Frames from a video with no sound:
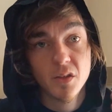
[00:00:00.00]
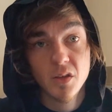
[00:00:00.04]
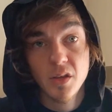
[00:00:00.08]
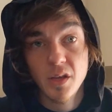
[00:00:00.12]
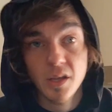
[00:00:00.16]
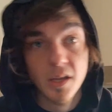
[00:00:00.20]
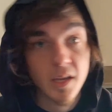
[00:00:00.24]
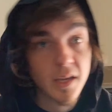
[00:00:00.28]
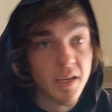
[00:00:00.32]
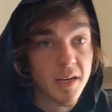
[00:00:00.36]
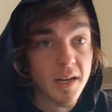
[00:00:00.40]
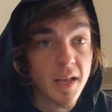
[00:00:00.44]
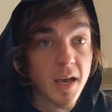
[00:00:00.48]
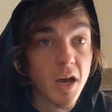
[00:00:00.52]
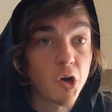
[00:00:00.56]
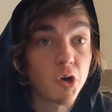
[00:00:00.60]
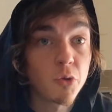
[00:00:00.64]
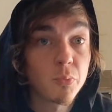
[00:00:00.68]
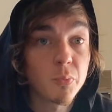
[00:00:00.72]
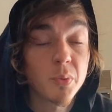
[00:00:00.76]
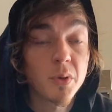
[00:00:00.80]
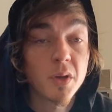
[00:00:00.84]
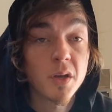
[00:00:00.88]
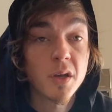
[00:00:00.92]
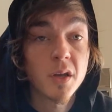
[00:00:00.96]
It can
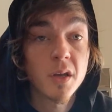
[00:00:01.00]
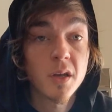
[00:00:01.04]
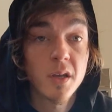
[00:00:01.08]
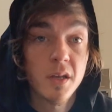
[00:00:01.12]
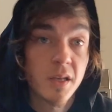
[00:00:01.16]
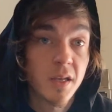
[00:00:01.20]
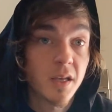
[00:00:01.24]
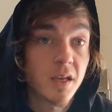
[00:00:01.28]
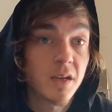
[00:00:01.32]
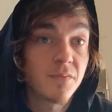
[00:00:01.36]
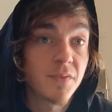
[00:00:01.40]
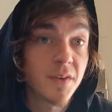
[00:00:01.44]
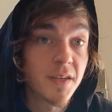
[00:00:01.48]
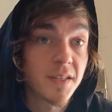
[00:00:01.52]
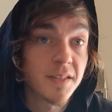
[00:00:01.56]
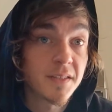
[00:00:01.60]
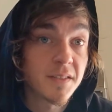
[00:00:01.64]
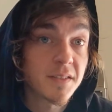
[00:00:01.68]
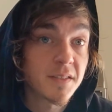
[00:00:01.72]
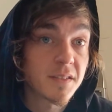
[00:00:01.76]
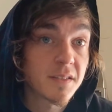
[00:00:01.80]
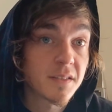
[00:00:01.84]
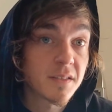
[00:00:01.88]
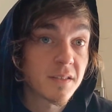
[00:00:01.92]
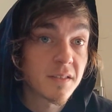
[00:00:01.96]
help if
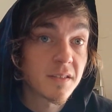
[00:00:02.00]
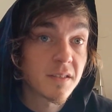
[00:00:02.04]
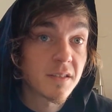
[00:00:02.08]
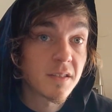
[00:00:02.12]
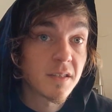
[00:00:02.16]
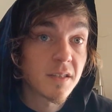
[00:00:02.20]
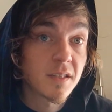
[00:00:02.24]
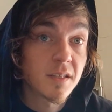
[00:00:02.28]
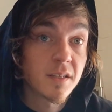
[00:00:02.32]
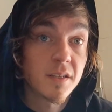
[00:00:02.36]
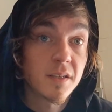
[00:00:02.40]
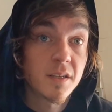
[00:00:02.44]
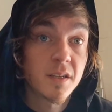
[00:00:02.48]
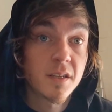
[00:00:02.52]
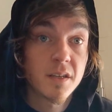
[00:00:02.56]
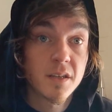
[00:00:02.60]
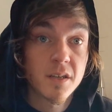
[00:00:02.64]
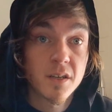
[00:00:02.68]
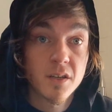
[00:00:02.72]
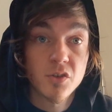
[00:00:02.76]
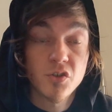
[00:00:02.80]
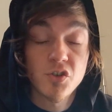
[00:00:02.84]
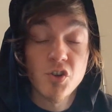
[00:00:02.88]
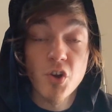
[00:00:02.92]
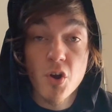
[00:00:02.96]
it's
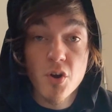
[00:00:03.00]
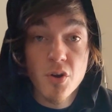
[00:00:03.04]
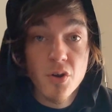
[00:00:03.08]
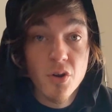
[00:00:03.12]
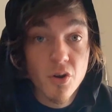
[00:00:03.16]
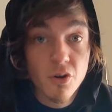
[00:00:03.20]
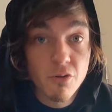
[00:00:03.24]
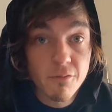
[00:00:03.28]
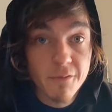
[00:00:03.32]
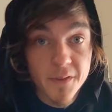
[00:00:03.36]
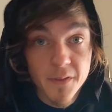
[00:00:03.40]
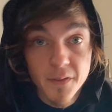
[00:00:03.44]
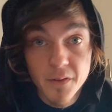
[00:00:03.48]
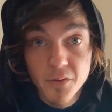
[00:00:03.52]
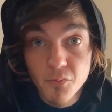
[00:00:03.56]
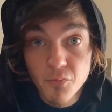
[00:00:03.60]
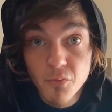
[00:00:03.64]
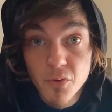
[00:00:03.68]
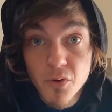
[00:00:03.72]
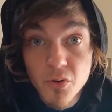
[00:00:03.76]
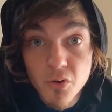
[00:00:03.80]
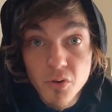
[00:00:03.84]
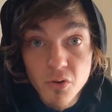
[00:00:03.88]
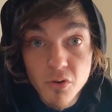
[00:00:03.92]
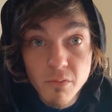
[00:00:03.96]
darker in the
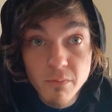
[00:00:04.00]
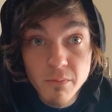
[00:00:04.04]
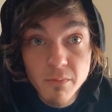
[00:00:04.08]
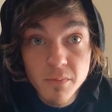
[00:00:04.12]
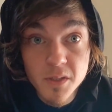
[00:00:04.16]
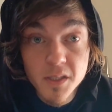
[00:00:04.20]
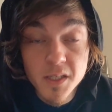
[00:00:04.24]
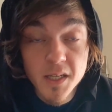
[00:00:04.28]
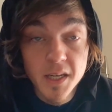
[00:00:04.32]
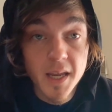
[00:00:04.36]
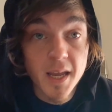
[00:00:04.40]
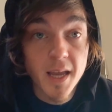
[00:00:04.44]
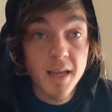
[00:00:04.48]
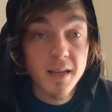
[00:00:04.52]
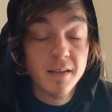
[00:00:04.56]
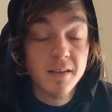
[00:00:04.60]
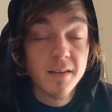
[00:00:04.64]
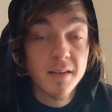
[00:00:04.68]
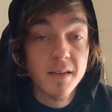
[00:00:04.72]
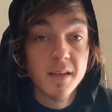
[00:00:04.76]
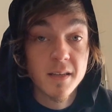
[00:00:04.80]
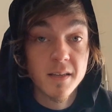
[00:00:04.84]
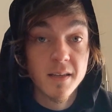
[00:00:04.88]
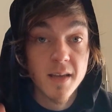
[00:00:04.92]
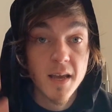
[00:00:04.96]
room
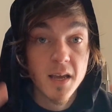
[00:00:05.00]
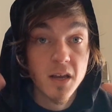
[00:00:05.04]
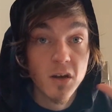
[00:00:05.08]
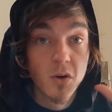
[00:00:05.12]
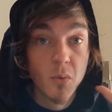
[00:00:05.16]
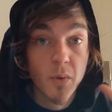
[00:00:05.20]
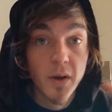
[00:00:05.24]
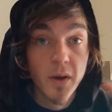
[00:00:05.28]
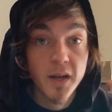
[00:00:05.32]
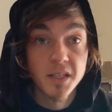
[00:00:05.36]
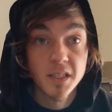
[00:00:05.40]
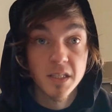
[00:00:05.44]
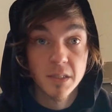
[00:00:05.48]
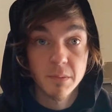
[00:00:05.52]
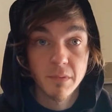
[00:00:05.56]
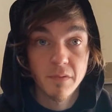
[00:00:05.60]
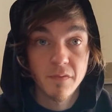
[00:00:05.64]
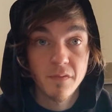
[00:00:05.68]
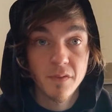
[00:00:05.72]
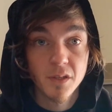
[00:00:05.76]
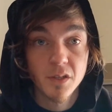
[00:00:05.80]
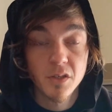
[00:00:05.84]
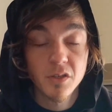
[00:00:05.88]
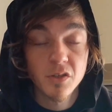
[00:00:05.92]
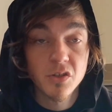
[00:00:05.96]
to take away some of
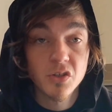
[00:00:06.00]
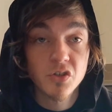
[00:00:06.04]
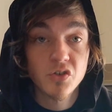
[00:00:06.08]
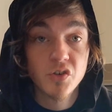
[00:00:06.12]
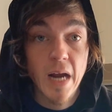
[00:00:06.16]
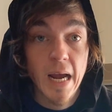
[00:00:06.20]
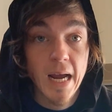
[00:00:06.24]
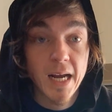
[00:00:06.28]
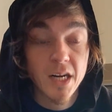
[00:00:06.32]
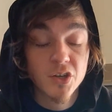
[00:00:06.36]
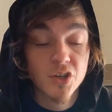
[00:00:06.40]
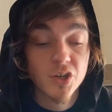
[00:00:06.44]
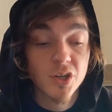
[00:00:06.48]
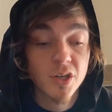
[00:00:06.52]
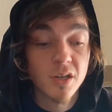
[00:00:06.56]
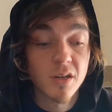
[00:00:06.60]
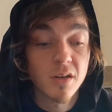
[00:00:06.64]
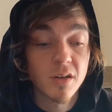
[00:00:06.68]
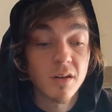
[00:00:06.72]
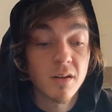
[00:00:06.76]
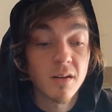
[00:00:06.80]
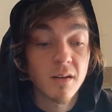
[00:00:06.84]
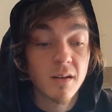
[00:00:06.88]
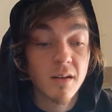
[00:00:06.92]
the distraction.